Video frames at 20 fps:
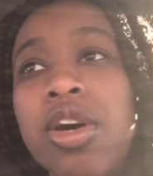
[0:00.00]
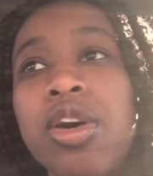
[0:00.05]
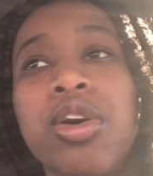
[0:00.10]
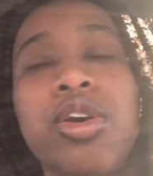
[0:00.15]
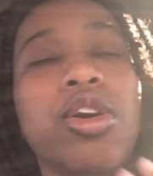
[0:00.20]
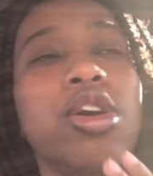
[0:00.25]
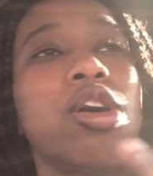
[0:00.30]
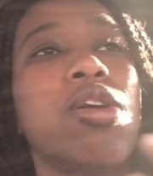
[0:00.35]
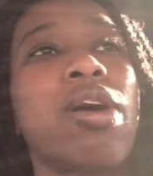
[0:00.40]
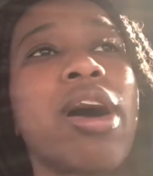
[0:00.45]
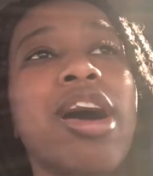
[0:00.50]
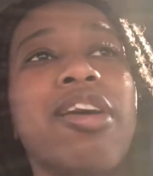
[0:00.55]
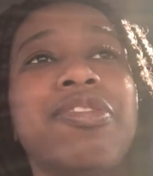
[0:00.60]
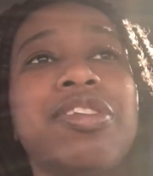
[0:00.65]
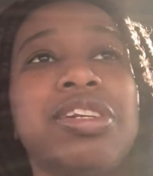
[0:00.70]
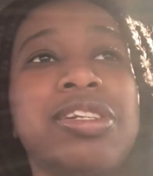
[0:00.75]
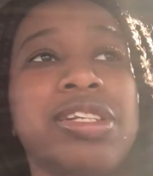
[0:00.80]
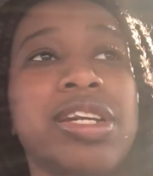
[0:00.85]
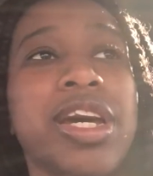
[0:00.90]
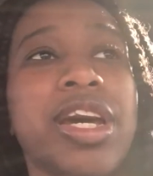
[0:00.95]
You don't have to
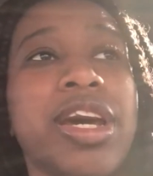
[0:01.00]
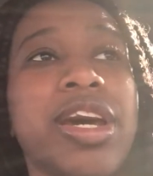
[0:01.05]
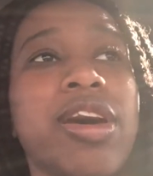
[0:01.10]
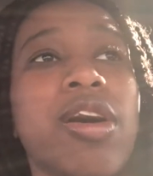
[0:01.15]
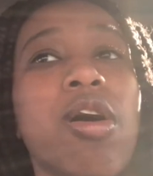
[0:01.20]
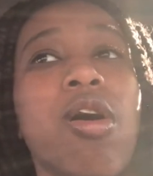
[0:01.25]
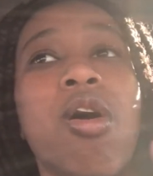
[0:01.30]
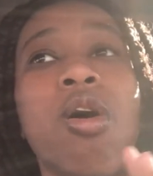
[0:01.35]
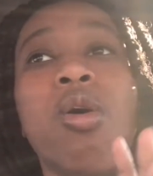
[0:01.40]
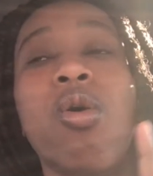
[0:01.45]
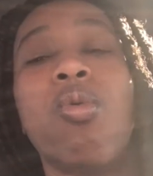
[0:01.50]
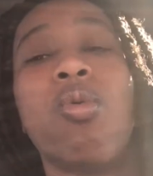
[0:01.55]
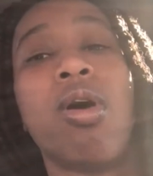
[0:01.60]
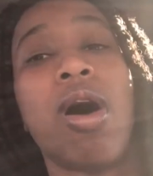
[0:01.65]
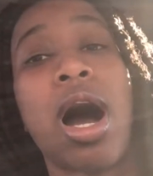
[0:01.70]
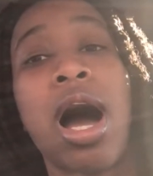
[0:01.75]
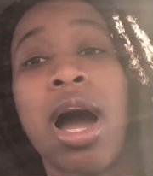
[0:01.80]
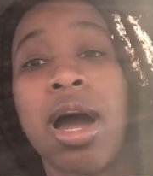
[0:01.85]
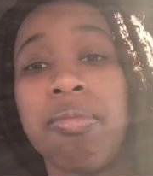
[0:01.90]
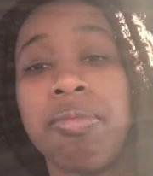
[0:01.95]
say, oh, well,
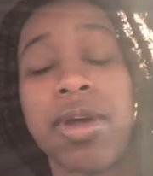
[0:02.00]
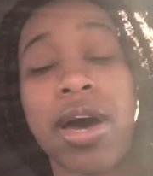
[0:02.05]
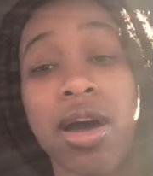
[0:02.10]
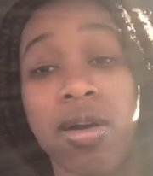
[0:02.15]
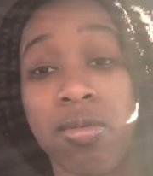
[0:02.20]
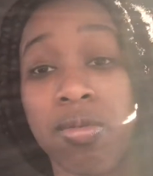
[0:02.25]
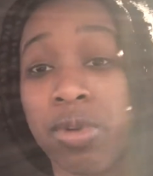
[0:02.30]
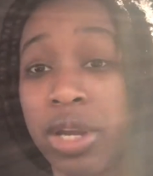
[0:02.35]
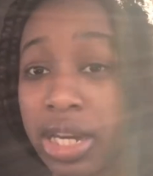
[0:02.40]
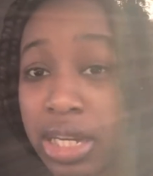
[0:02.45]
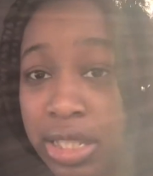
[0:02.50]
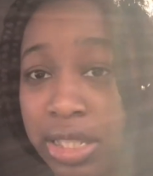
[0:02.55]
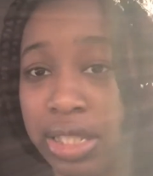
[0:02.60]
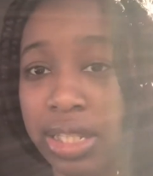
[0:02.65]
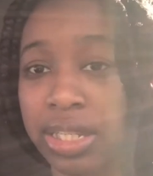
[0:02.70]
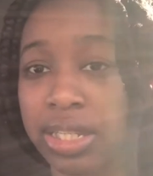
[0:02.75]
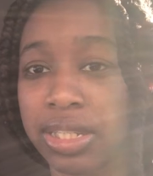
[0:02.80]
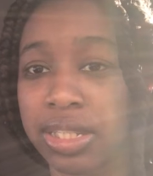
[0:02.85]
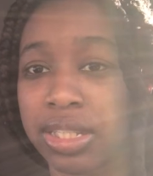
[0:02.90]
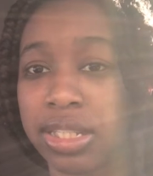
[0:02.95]
I'm not
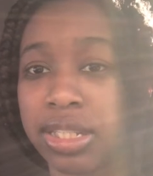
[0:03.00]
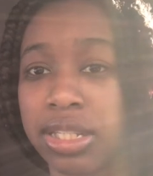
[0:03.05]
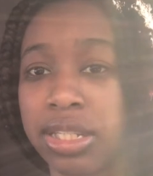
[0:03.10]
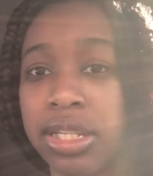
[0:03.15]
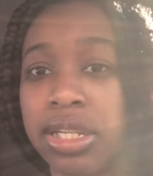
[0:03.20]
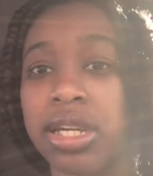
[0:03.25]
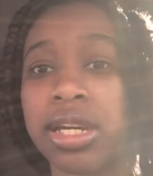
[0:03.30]
racist.